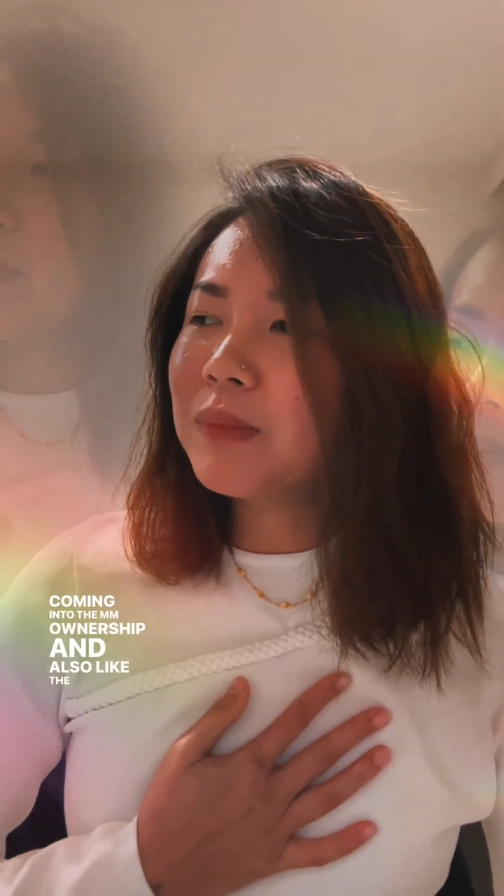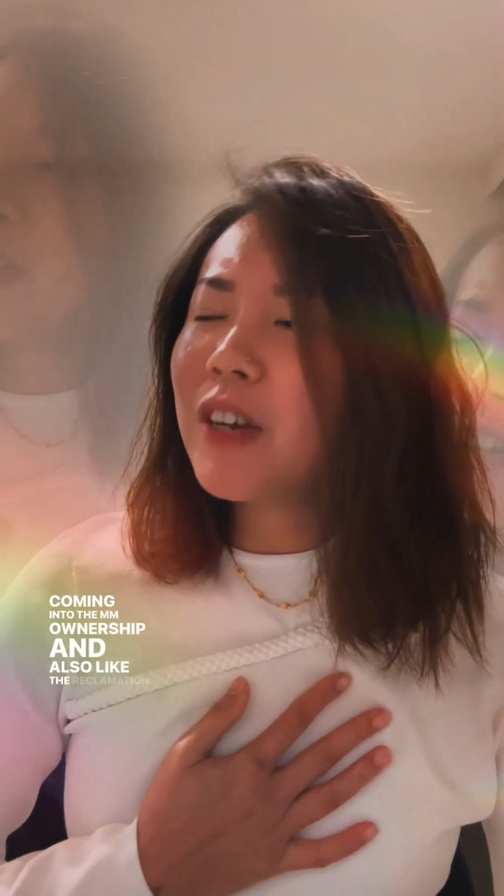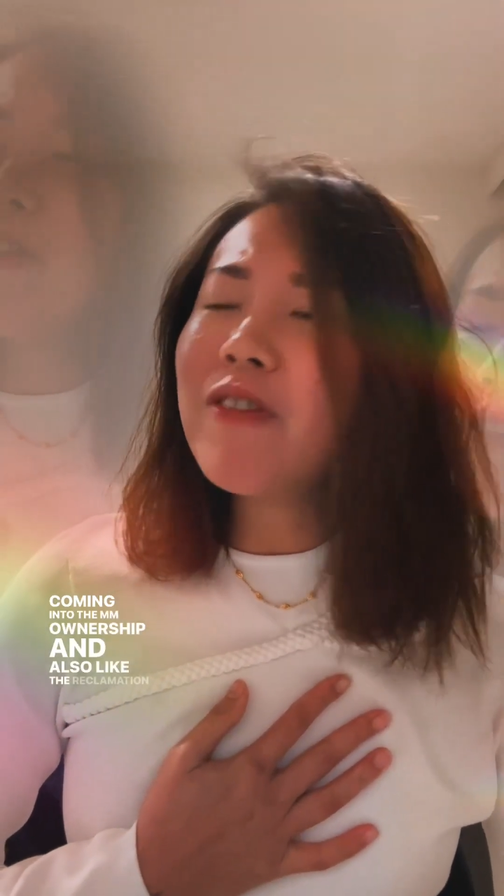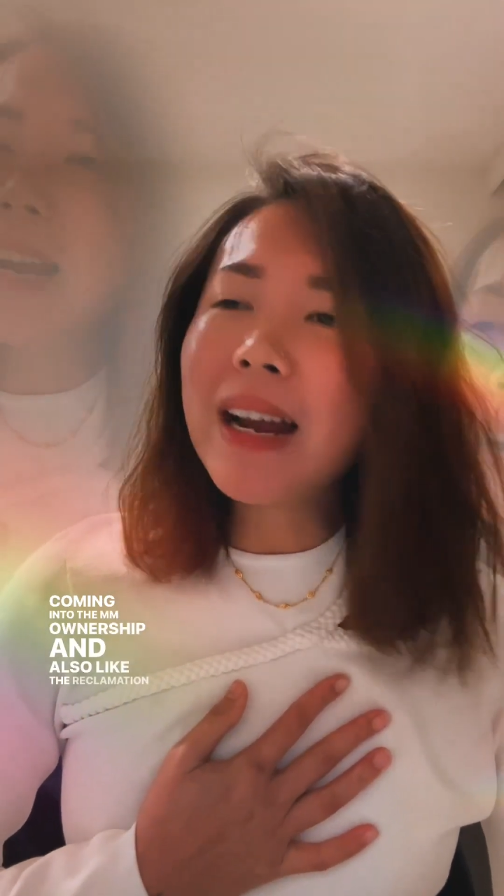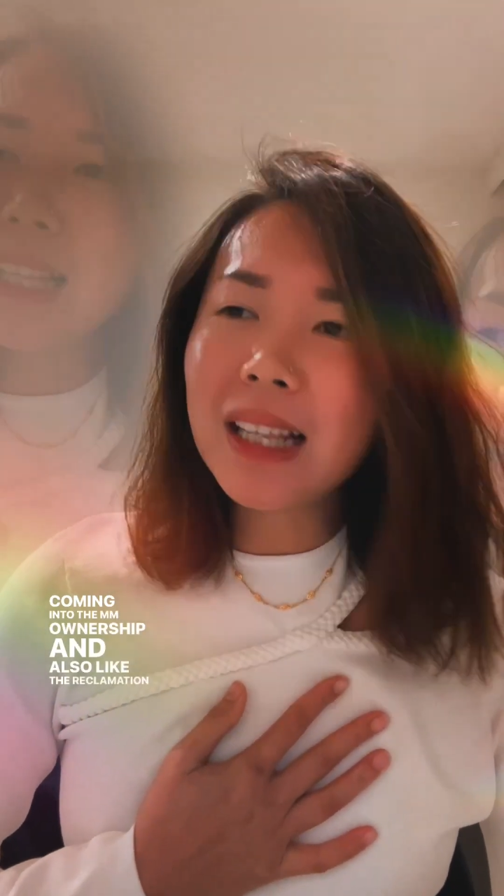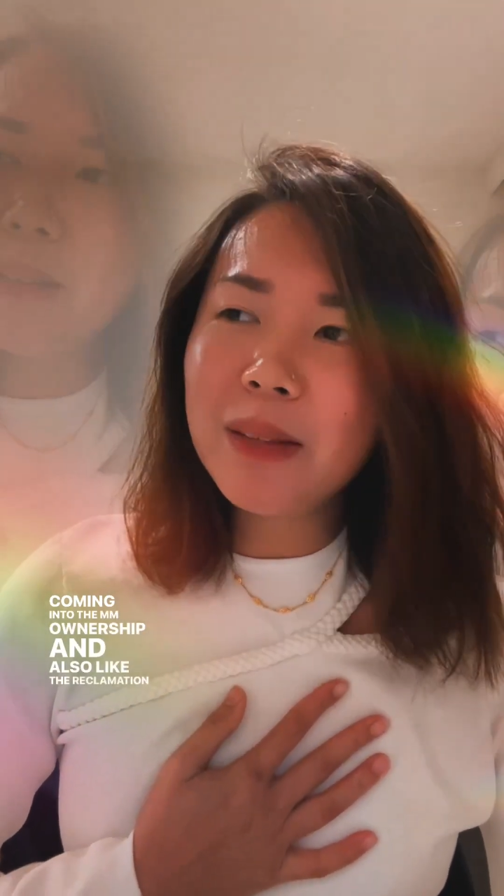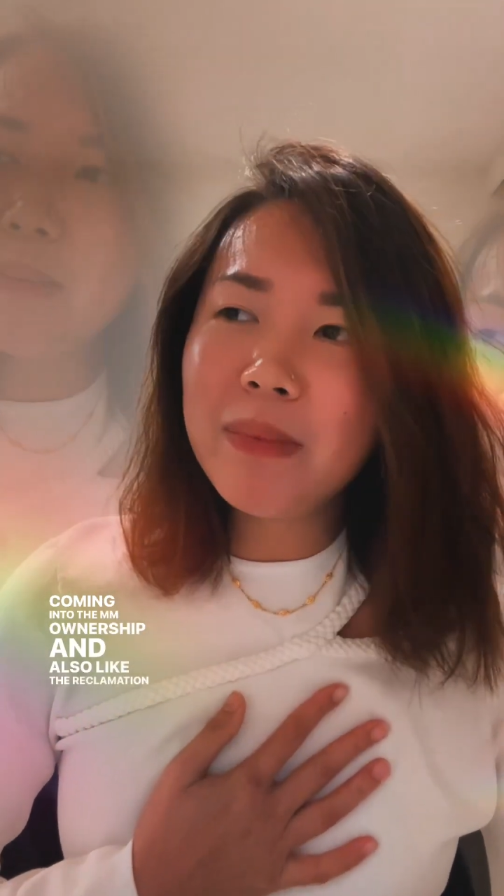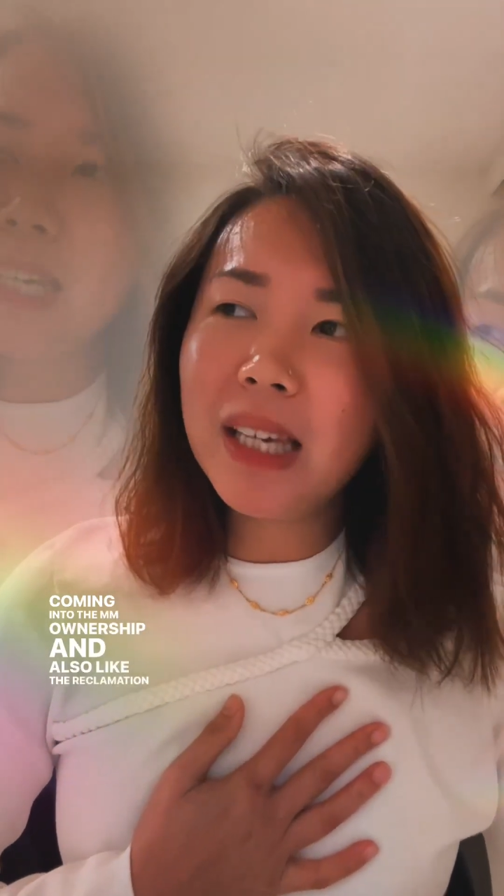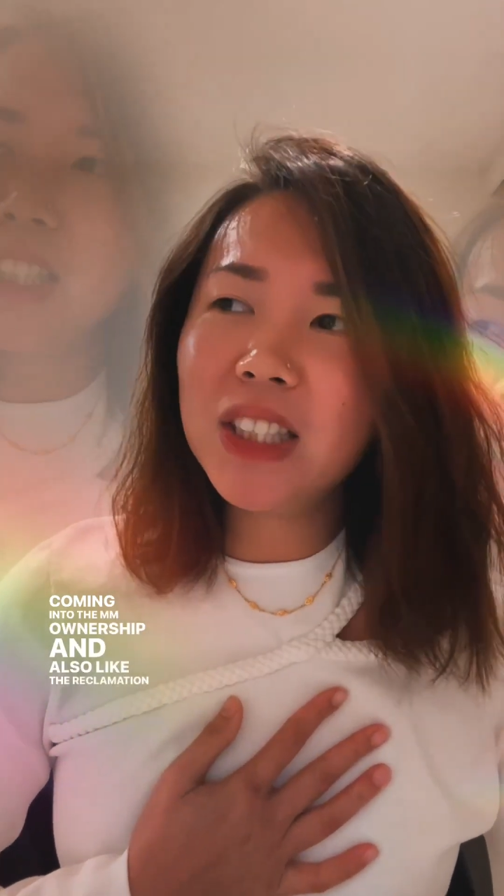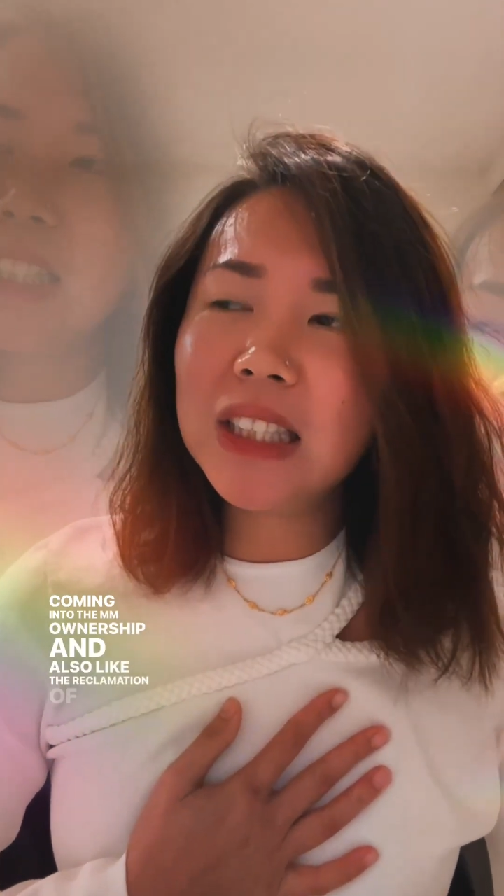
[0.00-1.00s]
the
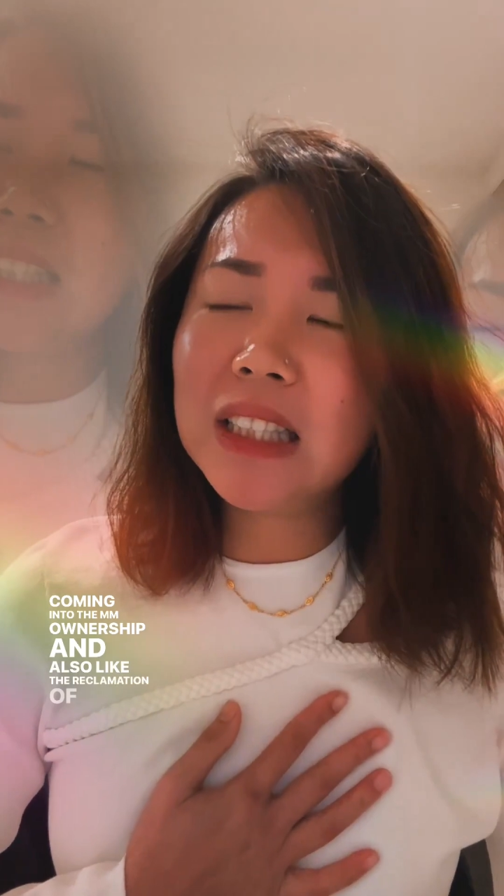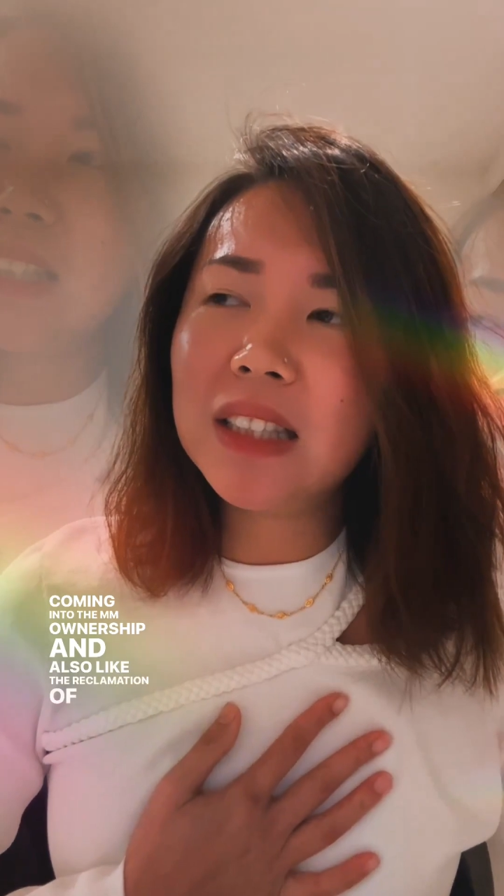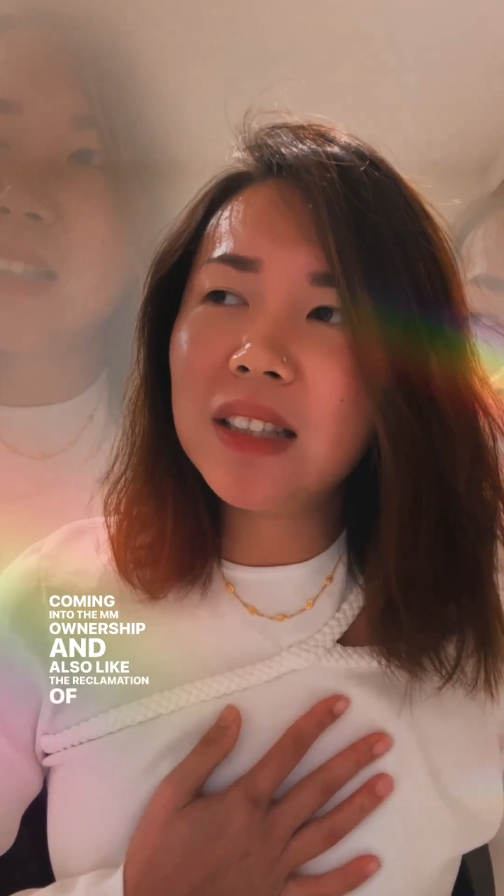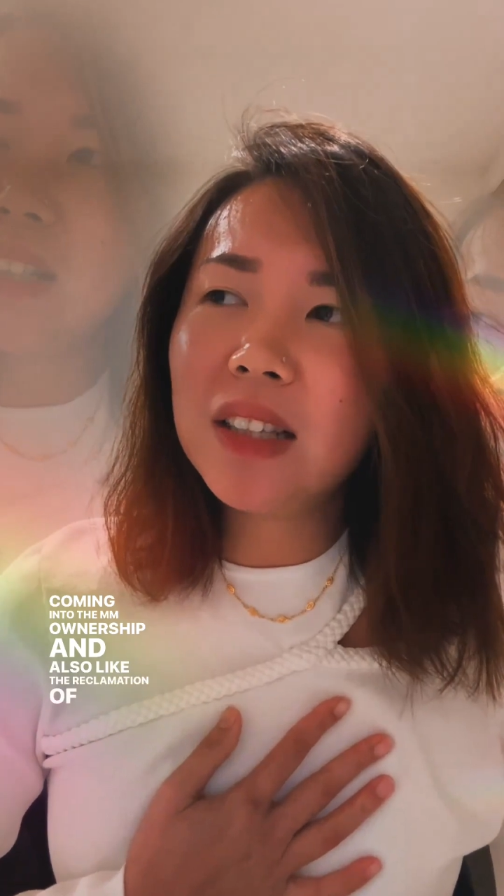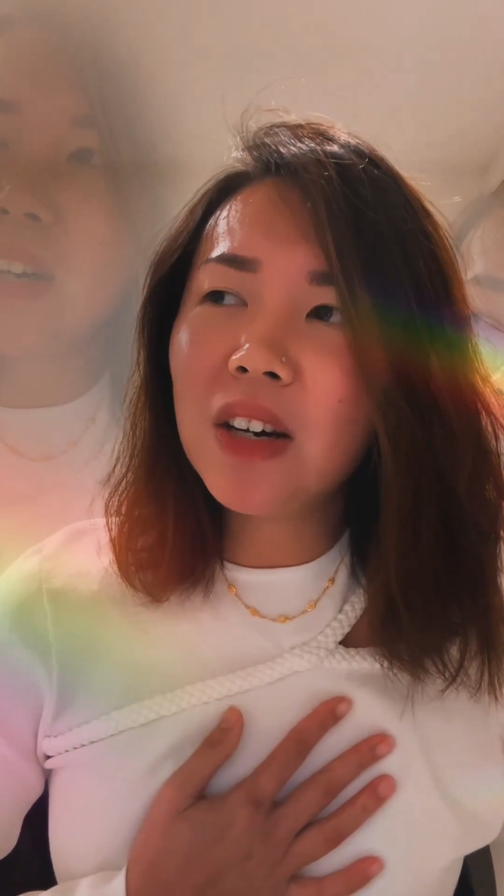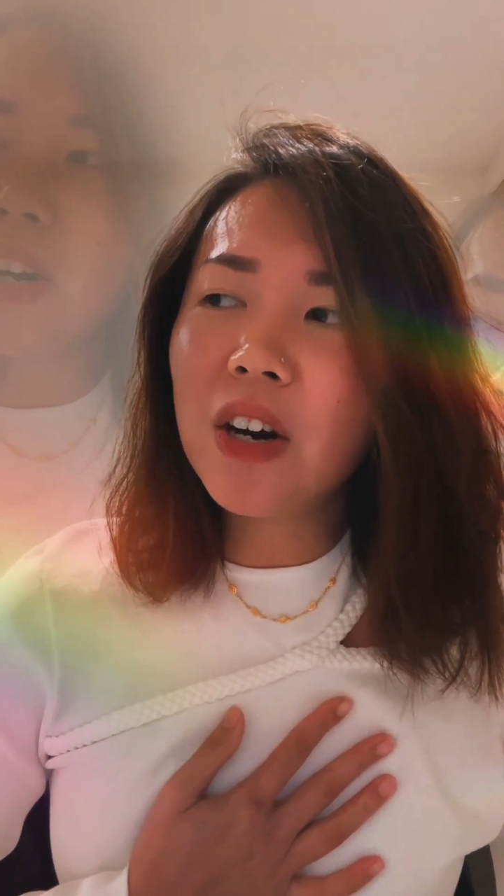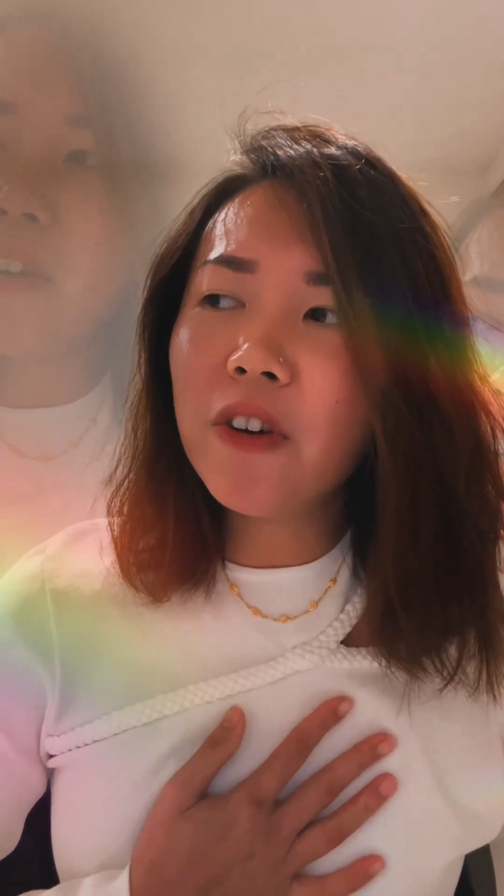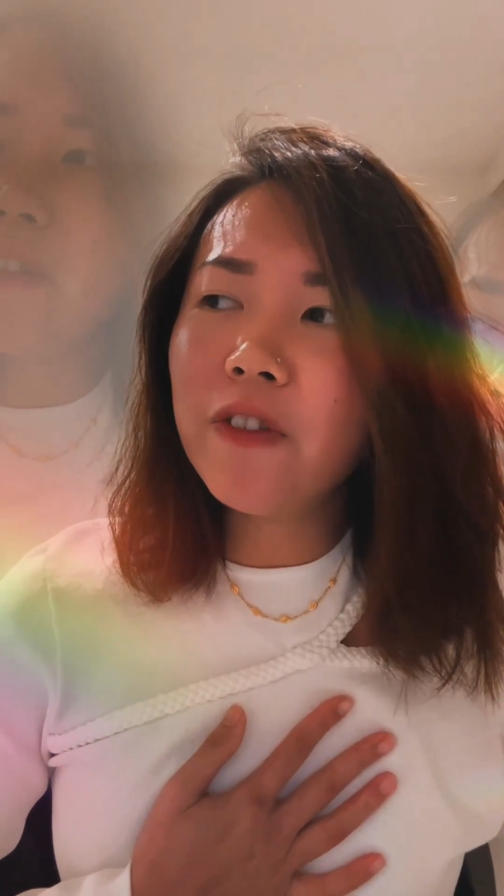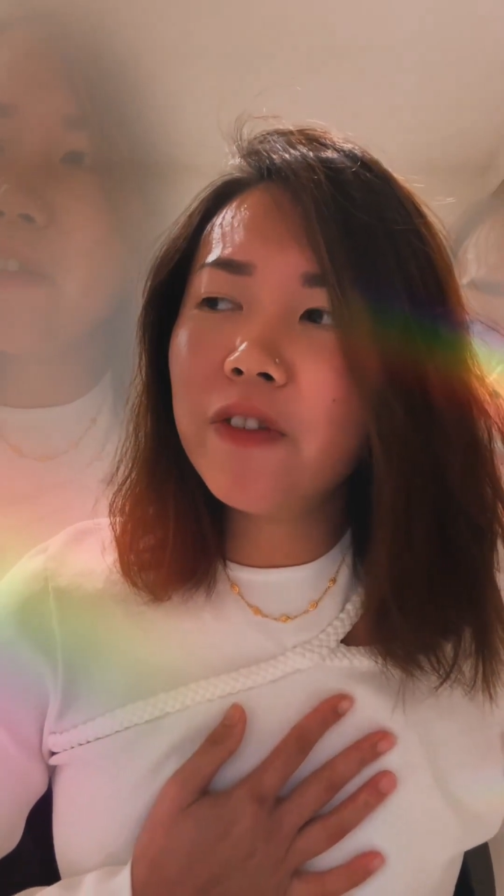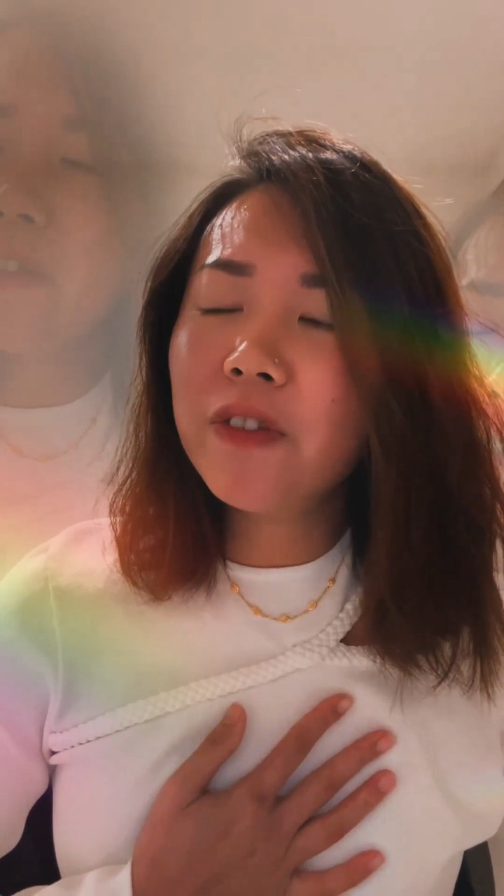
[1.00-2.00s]
reclamation of